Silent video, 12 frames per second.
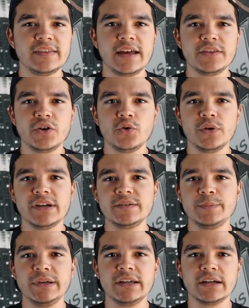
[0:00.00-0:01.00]
that though is
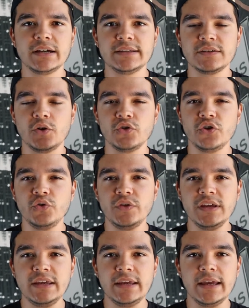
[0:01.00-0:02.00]
because although
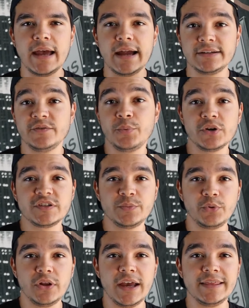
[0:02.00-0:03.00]
the active
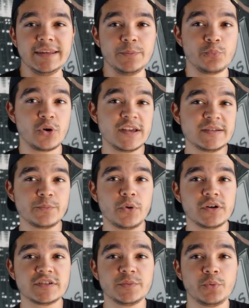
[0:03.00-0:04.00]
participle and the present
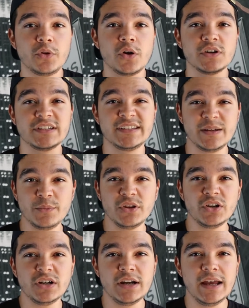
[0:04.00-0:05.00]
participle are
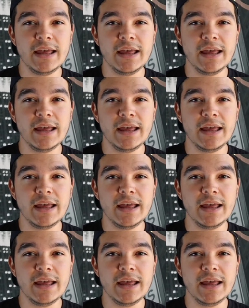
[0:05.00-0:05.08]
similar,